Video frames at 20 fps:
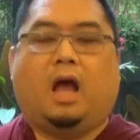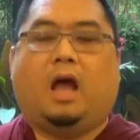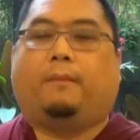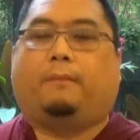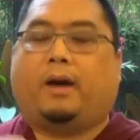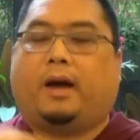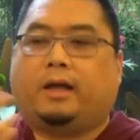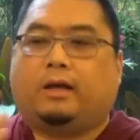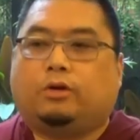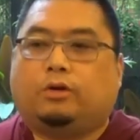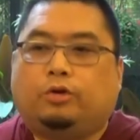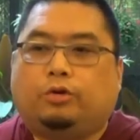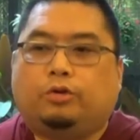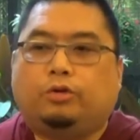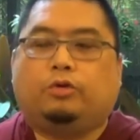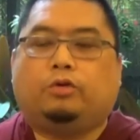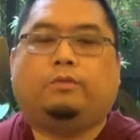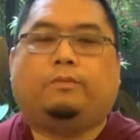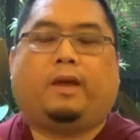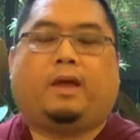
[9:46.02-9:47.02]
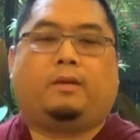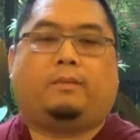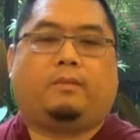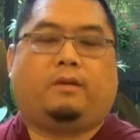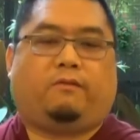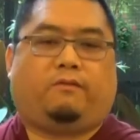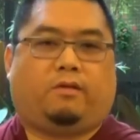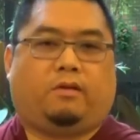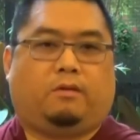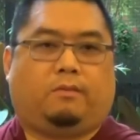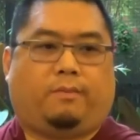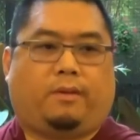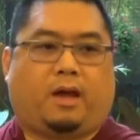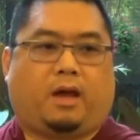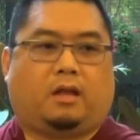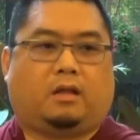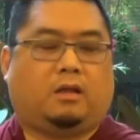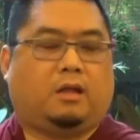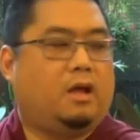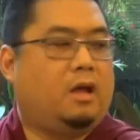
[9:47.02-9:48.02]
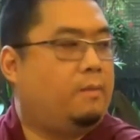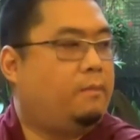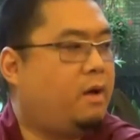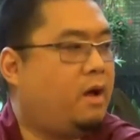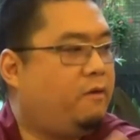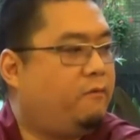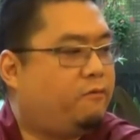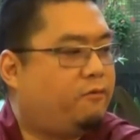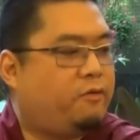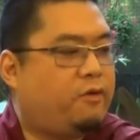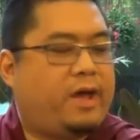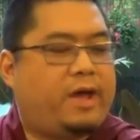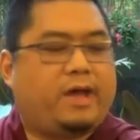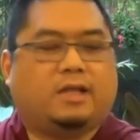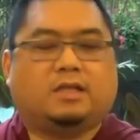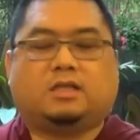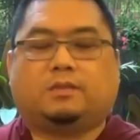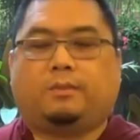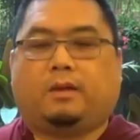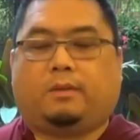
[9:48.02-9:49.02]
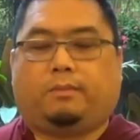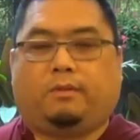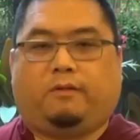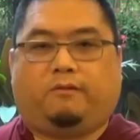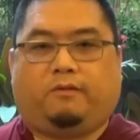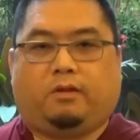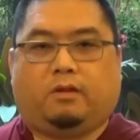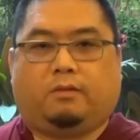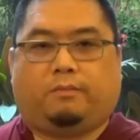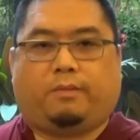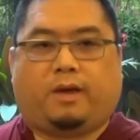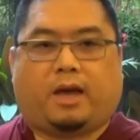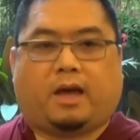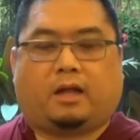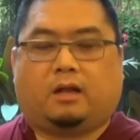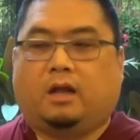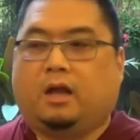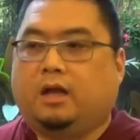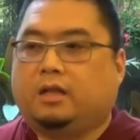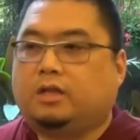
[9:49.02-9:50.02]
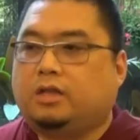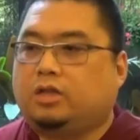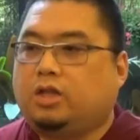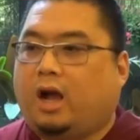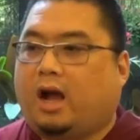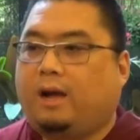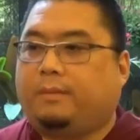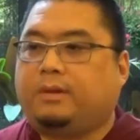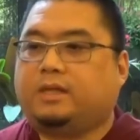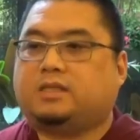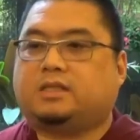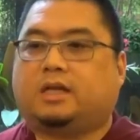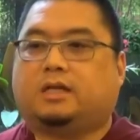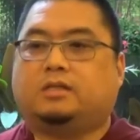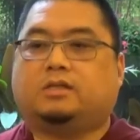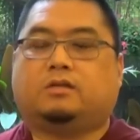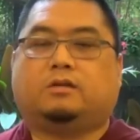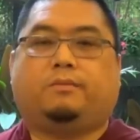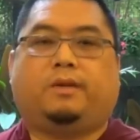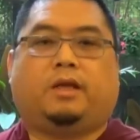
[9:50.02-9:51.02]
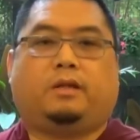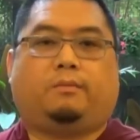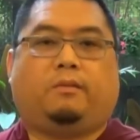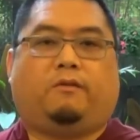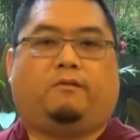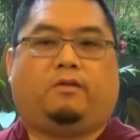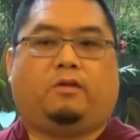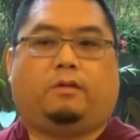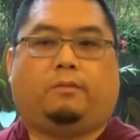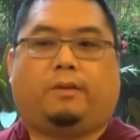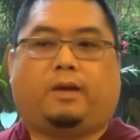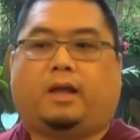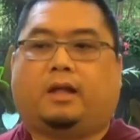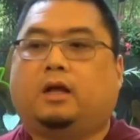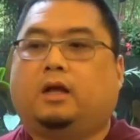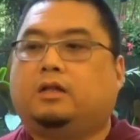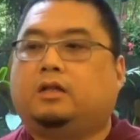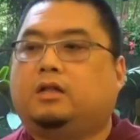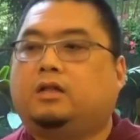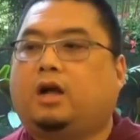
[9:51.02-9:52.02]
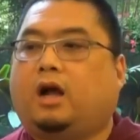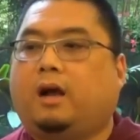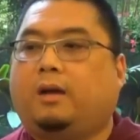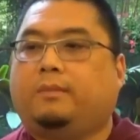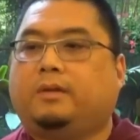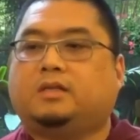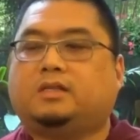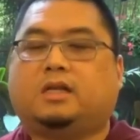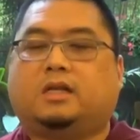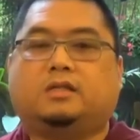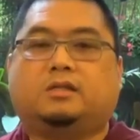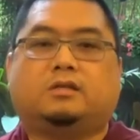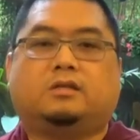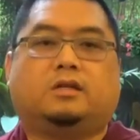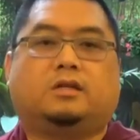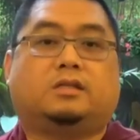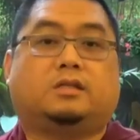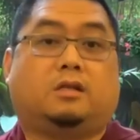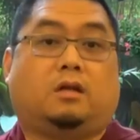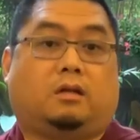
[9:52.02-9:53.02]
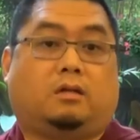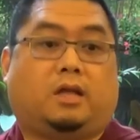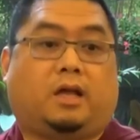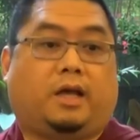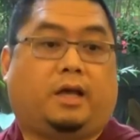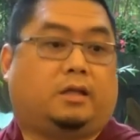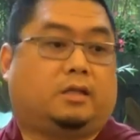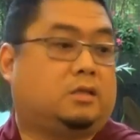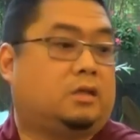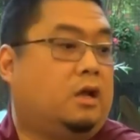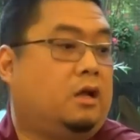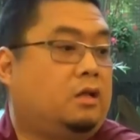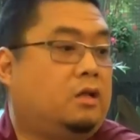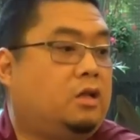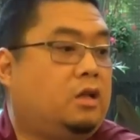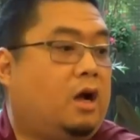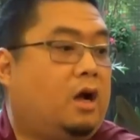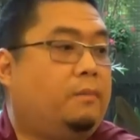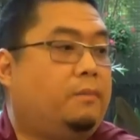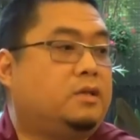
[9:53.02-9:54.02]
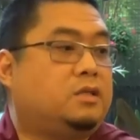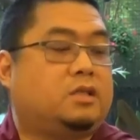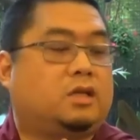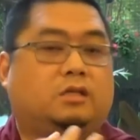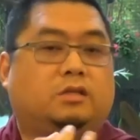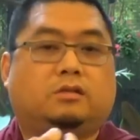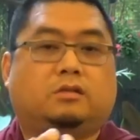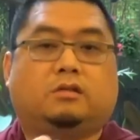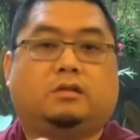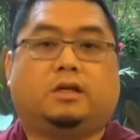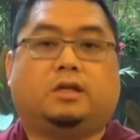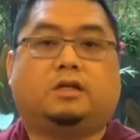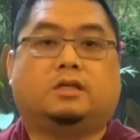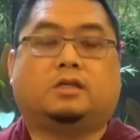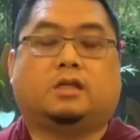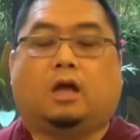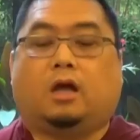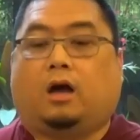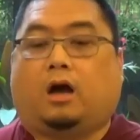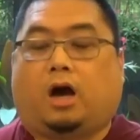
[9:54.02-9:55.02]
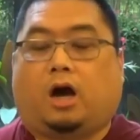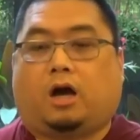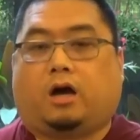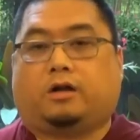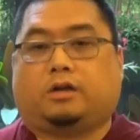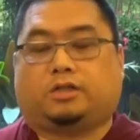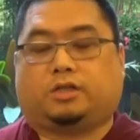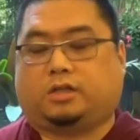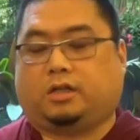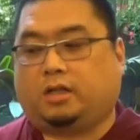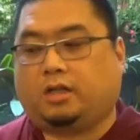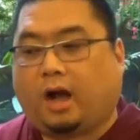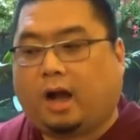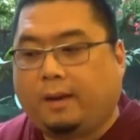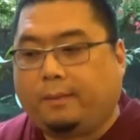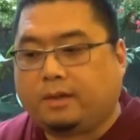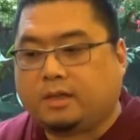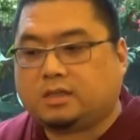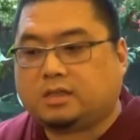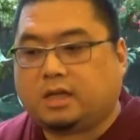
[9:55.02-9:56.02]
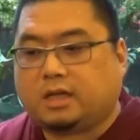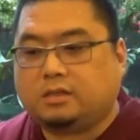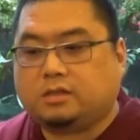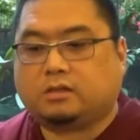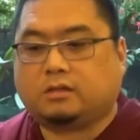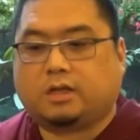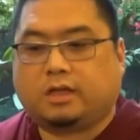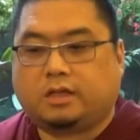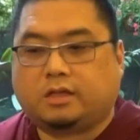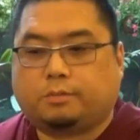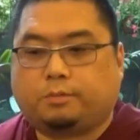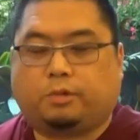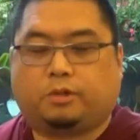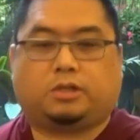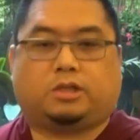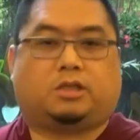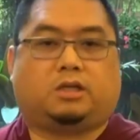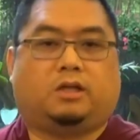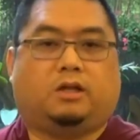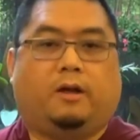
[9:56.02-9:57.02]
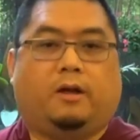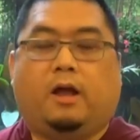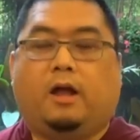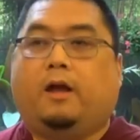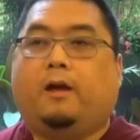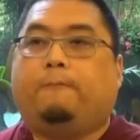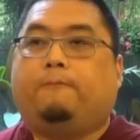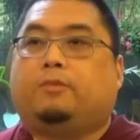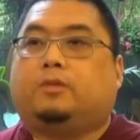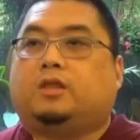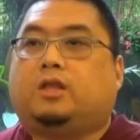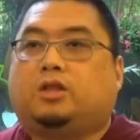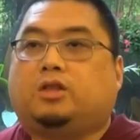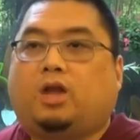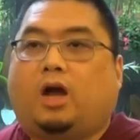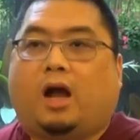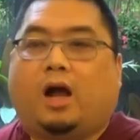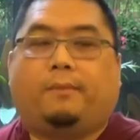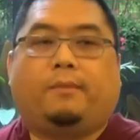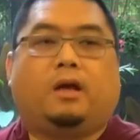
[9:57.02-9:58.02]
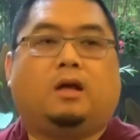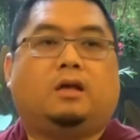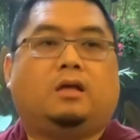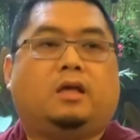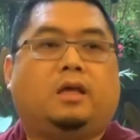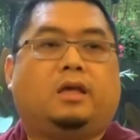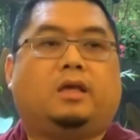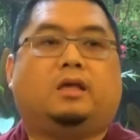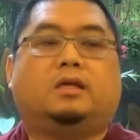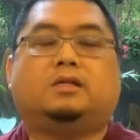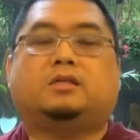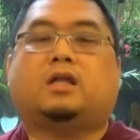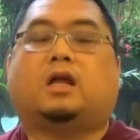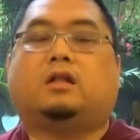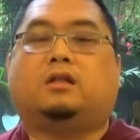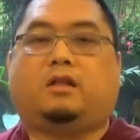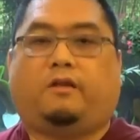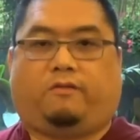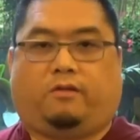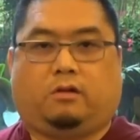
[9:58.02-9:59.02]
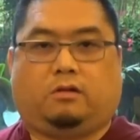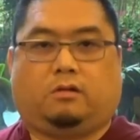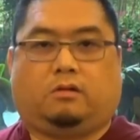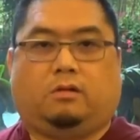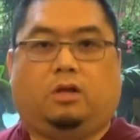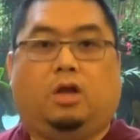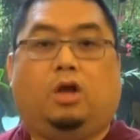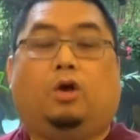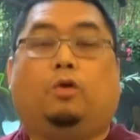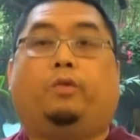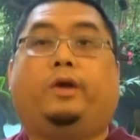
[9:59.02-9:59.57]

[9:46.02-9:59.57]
My guru made me feel bad. My friends make me feel bad. The Dharma center made me feel bad. The Dharma center is not nice. The Dharma center is harsh. The Dharma center is pushy. The Dharma is difficult.